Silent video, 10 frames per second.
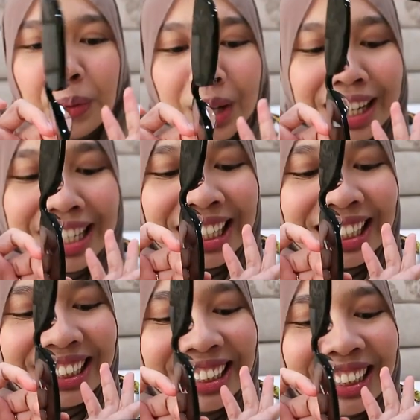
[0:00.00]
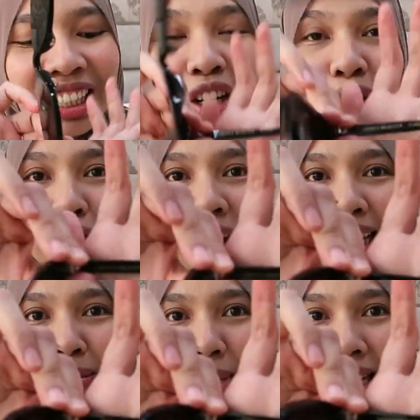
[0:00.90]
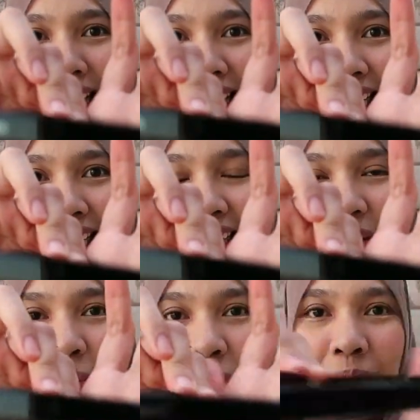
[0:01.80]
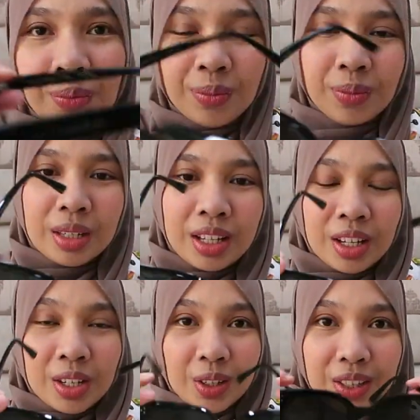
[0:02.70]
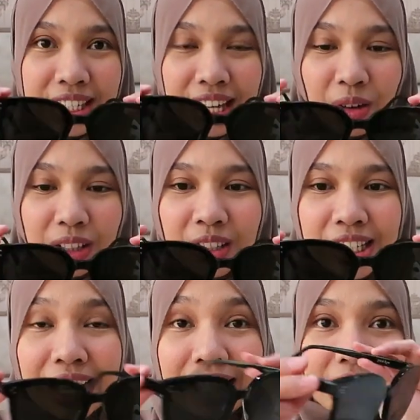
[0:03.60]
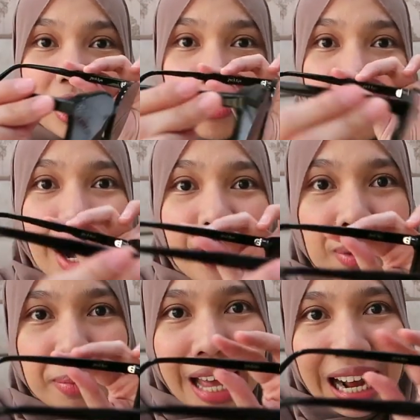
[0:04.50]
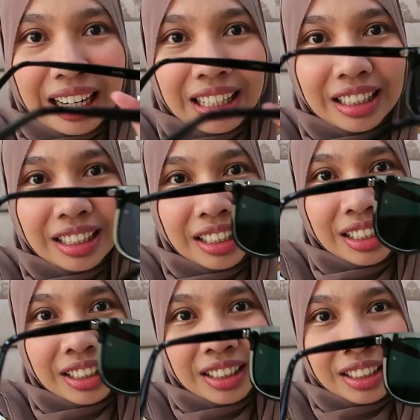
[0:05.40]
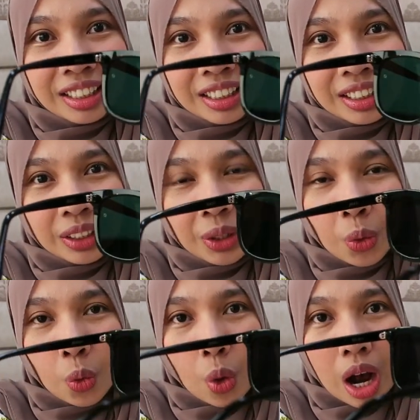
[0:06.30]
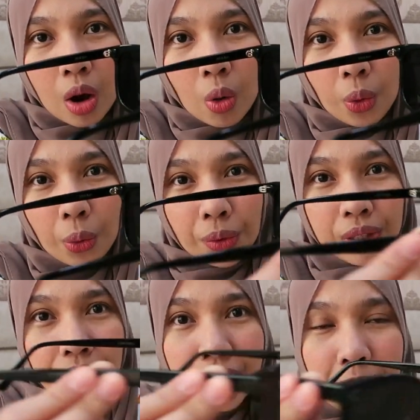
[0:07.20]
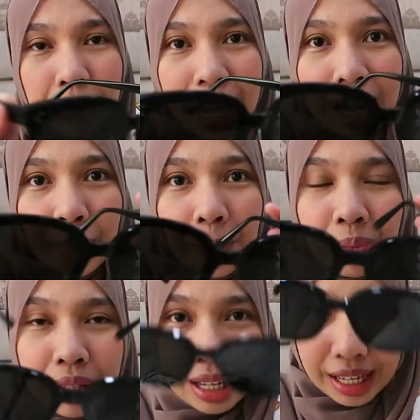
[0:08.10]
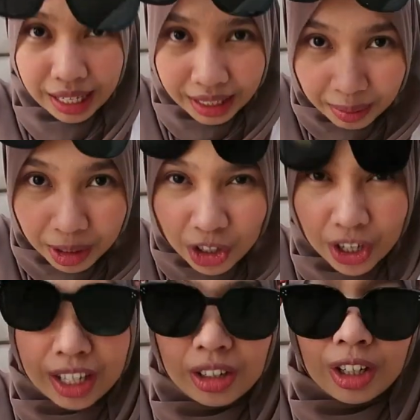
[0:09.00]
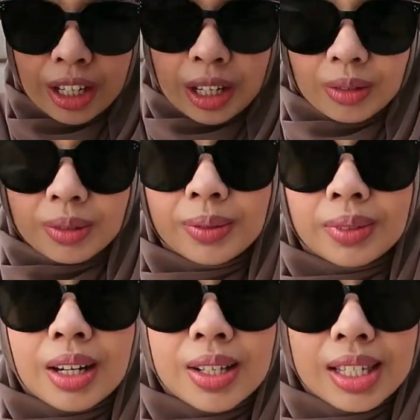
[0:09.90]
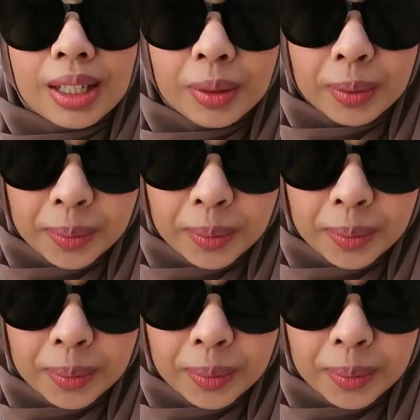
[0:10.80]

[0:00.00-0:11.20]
What is it? Flat BA. So this is how it looks like. It's very black. Wow. It's very black. And I'm gonna try it on now. Outside.